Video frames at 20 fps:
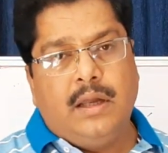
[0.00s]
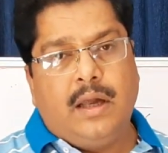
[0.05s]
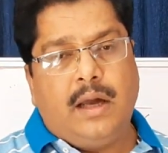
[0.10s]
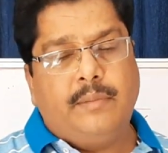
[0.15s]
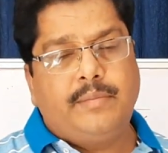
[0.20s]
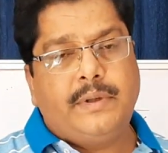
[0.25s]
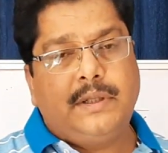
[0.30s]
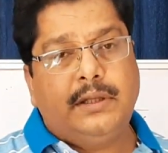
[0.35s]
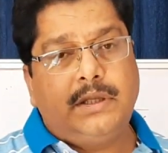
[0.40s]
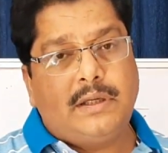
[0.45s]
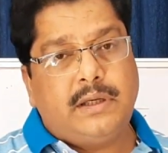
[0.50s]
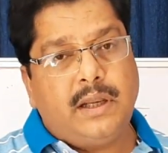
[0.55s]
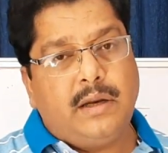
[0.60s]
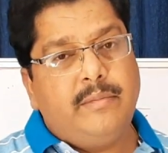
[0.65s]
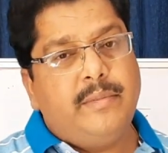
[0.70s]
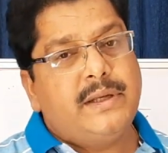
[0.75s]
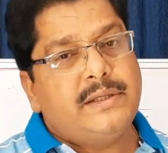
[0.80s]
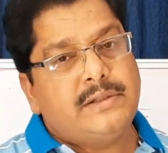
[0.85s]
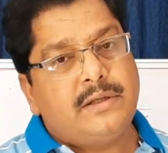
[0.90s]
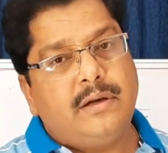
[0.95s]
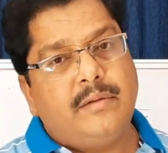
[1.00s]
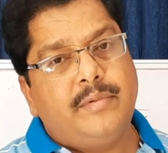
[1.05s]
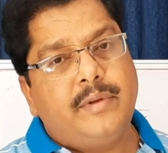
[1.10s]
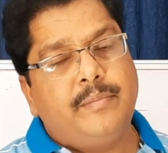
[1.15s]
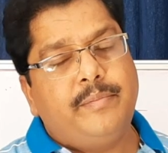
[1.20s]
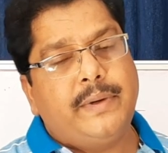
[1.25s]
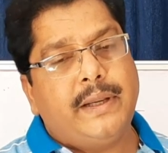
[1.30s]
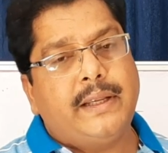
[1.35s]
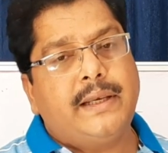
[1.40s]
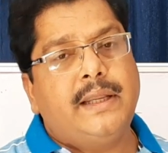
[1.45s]
after the termination of
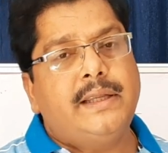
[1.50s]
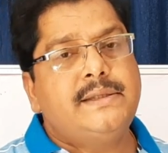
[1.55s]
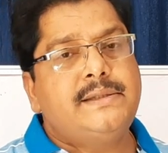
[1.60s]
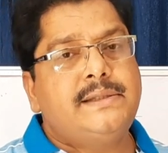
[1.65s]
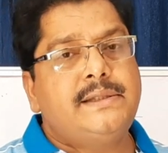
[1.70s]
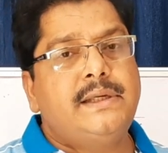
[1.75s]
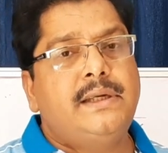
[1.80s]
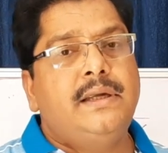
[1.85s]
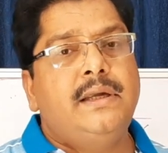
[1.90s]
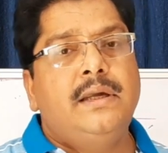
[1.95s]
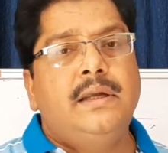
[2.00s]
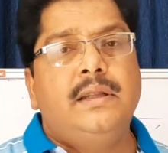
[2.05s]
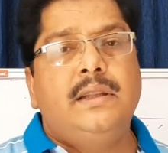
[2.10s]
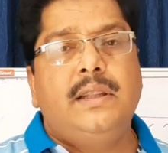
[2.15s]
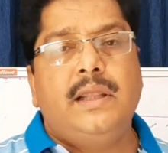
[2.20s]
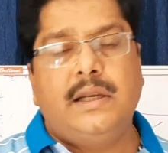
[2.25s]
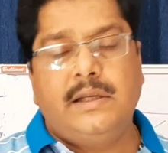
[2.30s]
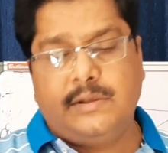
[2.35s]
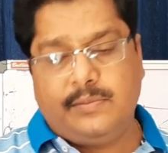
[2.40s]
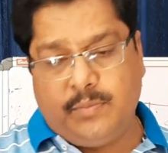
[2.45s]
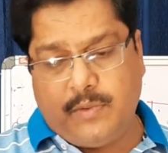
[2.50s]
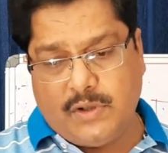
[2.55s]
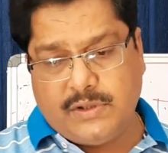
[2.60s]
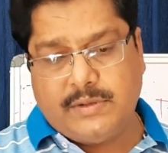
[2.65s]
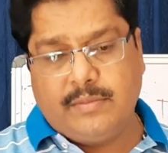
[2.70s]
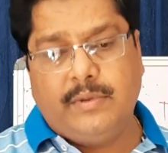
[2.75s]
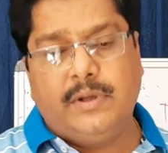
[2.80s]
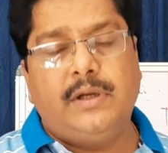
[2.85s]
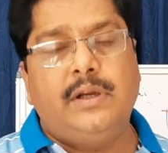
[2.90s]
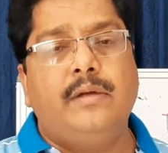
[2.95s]
the pregnancy, there is
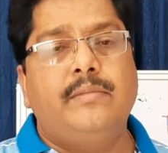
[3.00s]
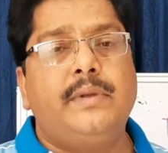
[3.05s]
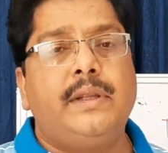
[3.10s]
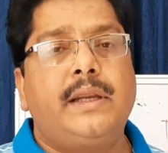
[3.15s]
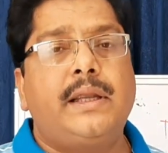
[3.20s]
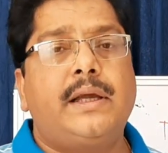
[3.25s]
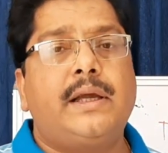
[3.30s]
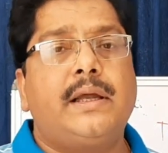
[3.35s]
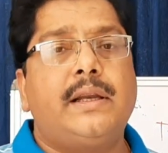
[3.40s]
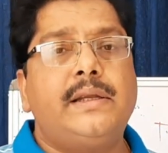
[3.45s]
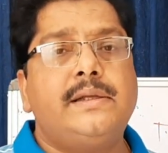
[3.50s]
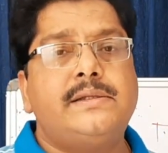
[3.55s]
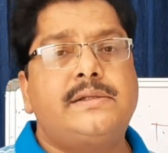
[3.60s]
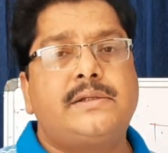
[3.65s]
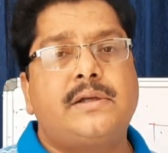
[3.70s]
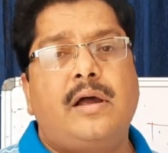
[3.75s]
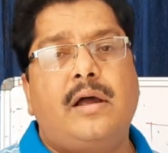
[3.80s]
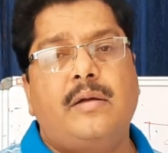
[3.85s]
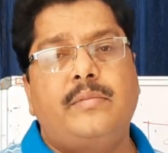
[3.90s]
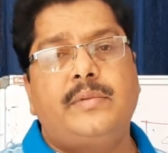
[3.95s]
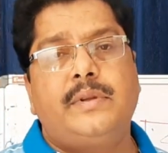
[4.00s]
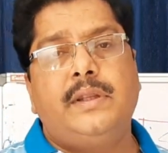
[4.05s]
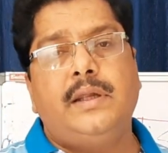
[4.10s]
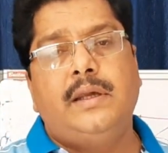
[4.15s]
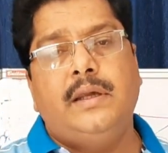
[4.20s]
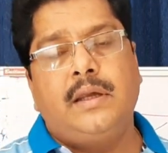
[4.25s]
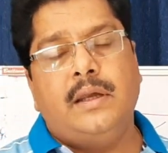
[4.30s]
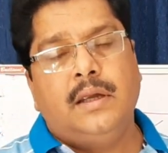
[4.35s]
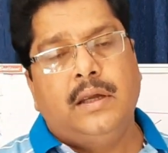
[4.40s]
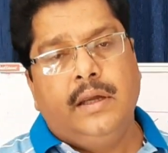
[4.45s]
possibility of the recurrence of
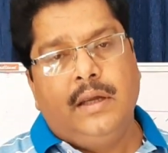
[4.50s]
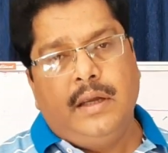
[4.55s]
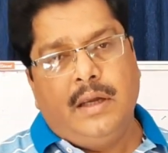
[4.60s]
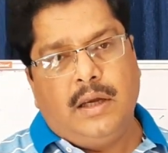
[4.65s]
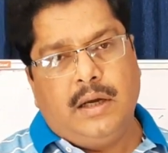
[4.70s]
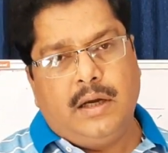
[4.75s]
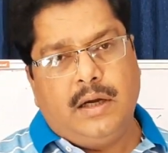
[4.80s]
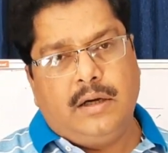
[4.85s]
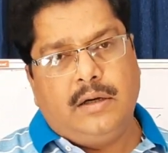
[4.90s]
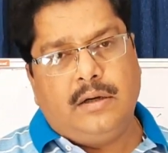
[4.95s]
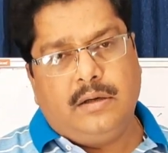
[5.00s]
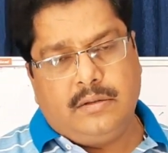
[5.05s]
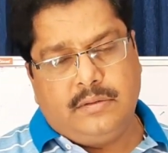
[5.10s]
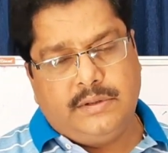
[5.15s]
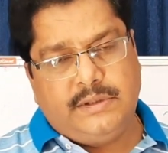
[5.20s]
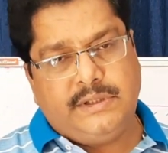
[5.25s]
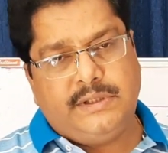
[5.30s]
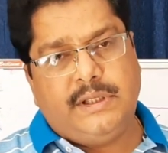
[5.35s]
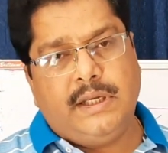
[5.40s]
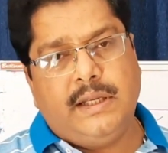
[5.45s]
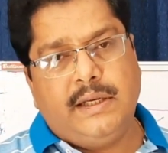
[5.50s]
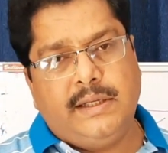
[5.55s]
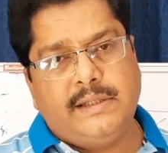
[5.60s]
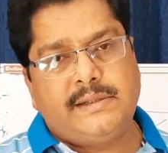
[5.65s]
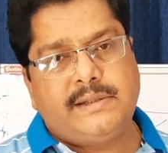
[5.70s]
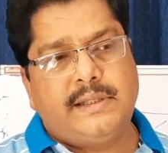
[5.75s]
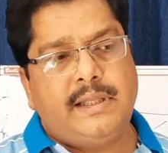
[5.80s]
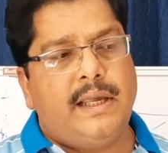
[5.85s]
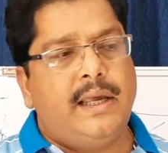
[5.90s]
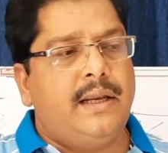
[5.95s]
the GTN
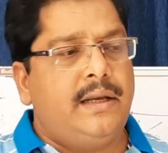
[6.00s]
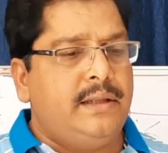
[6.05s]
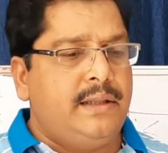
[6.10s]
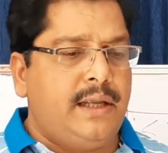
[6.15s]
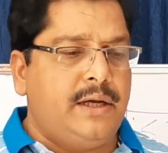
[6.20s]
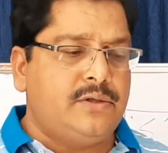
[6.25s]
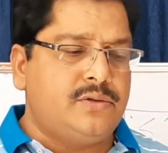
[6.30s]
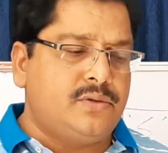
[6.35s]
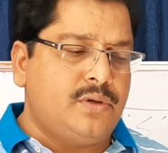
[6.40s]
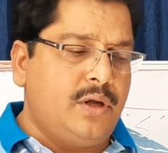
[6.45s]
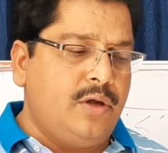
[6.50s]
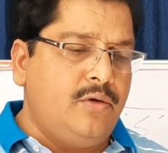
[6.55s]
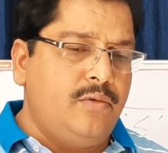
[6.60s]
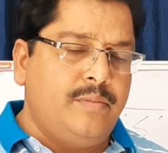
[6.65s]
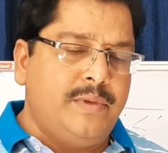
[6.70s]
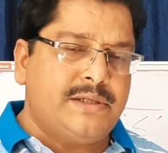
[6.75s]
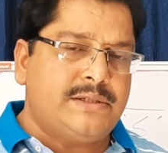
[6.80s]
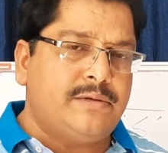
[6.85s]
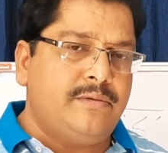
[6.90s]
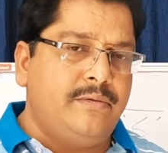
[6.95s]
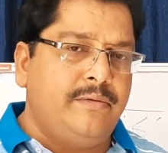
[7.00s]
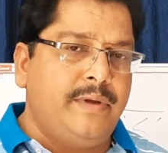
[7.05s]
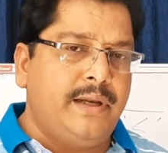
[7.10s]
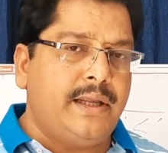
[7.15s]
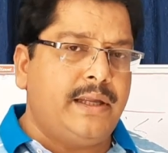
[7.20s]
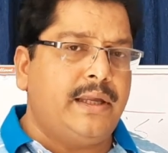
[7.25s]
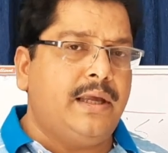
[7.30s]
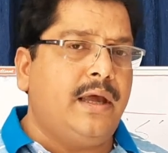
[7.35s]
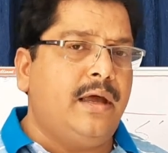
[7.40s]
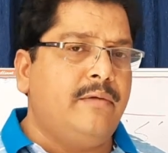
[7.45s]
is there. That's why you must be
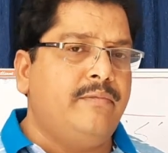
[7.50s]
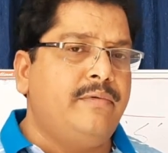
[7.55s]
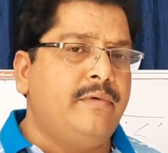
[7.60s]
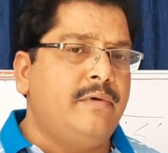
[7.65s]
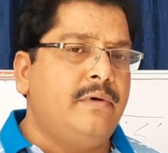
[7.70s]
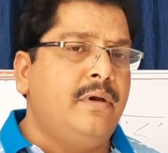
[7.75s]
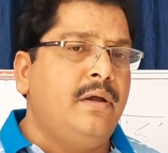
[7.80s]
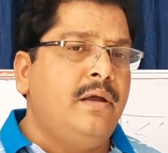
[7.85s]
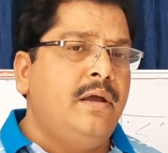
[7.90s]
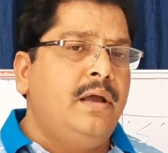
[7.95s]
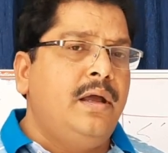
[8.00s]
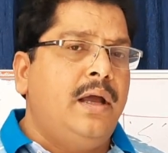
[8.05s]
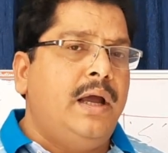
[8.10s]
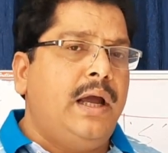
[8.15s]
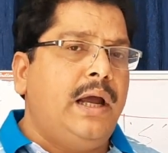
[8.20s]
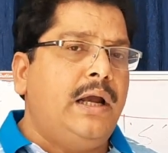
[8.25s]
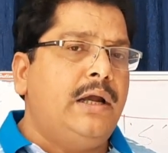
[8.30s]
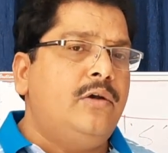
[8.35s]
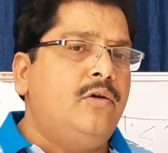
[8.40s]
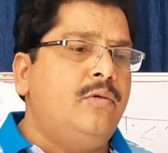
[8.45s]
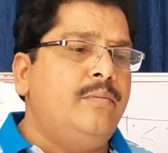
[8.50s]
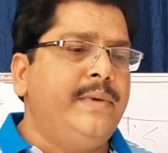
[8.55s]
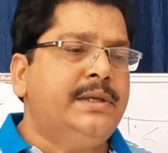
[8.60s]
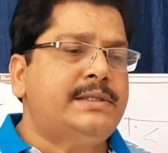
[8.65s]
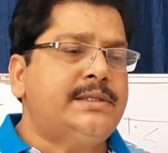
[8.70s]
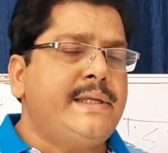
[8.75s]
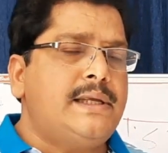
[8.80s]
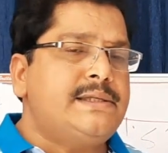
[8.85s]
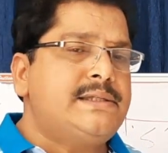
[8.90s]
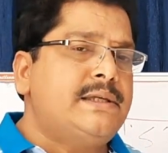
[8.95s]
very careful, and we
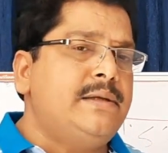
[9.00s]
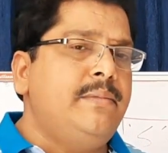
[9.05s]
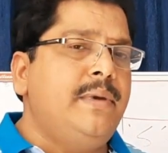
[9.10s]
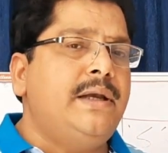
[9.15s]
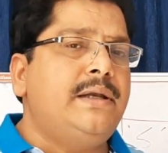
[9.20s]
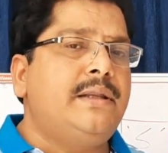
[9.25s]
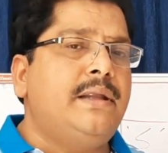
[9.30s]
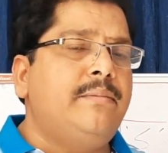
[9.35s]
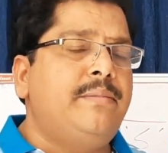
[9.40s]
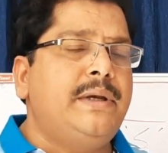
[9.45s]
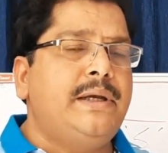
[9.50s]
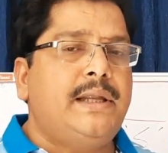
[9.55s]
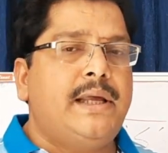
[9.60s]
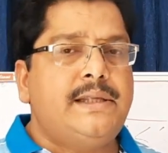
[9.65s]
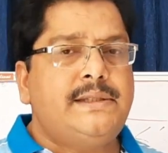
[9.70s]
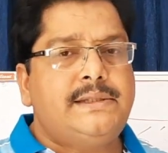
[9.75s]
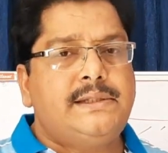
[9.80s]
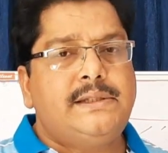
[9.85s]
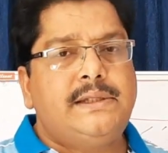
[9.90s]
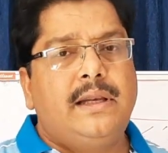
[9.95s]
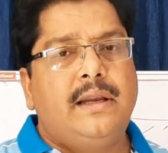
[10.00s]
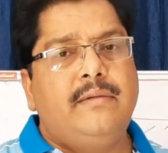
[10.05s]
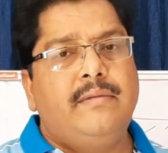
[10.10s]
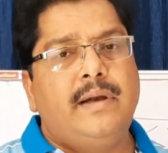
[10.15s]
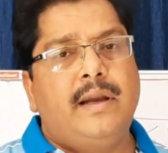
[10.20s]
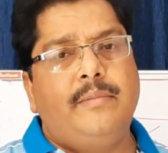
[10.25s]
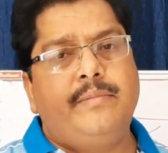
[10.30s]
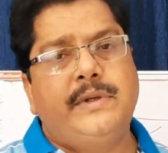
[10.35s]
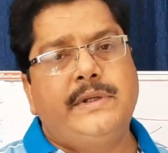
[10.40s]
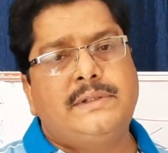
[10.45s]
must estimate the beta HCG
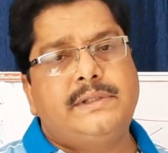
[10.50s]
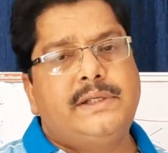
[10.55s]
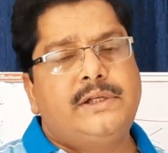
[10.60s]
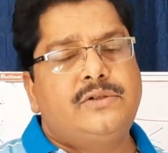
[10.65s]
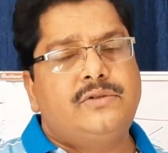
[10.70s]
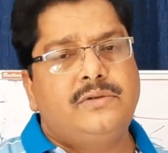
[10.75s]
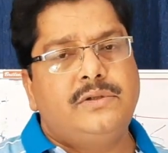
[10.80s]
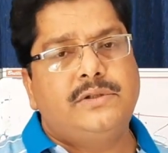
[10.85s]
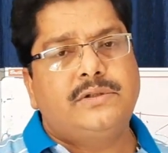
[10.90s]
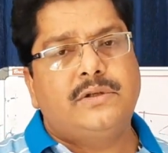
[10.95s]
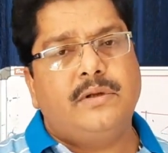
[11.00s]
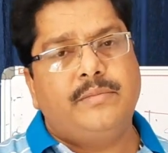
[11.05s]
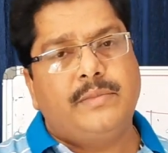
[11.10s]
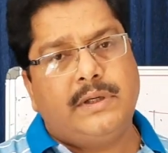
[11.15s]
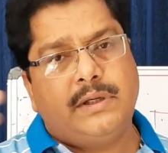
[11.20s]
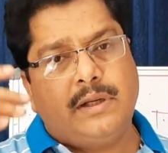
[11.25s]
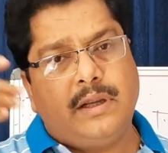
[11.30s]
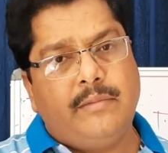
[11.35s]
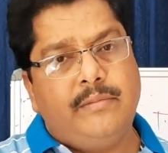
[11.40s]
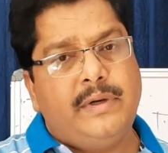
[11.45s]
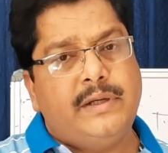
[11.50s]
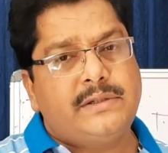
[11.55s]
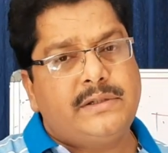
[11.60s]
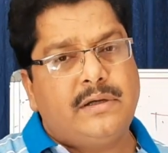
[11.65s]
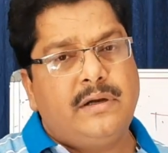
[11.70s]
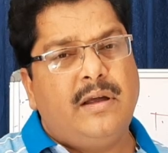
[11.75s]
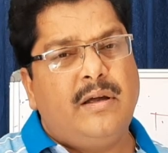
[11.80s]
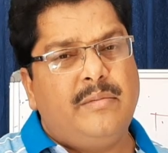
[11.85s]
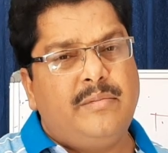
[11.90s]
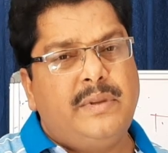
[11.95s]
level after 6 weeks of the
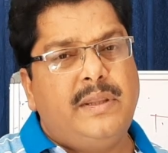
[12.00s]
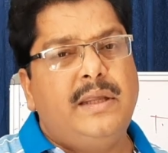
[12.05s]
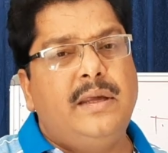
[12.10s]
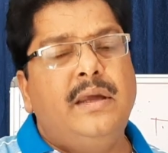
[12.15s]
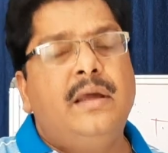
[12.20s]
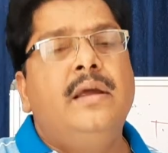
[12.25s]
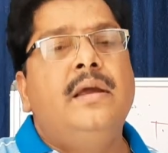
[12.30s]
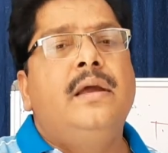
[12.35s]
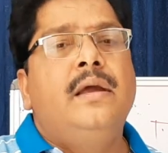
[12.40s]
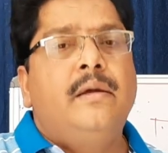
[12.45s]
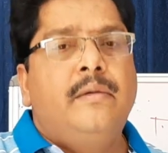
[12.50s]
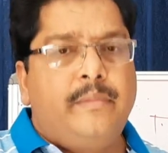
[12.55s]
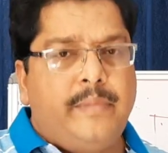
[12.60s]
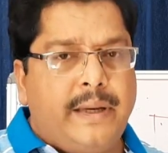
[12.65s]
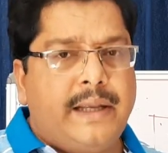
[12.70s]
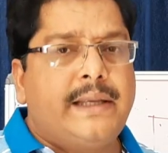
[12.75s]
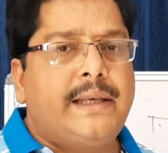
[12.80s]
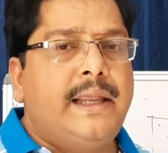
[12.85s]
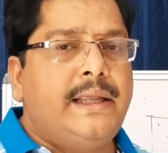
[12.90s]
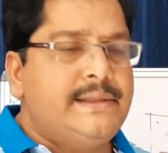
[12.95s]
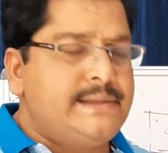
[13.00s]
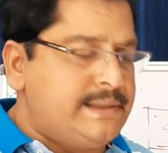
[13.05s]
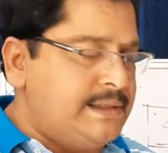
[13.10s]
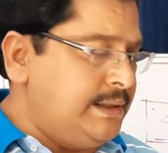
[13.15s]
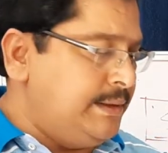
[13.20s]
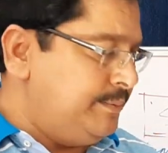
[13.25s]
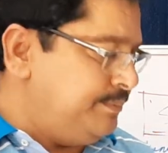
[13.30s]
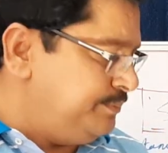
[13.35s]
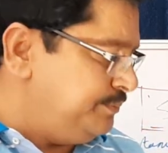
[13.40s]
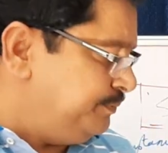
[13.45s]
termination of the
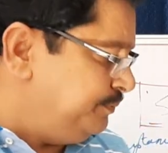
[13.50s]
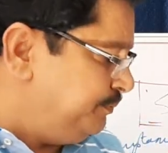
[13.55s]
pregnancy.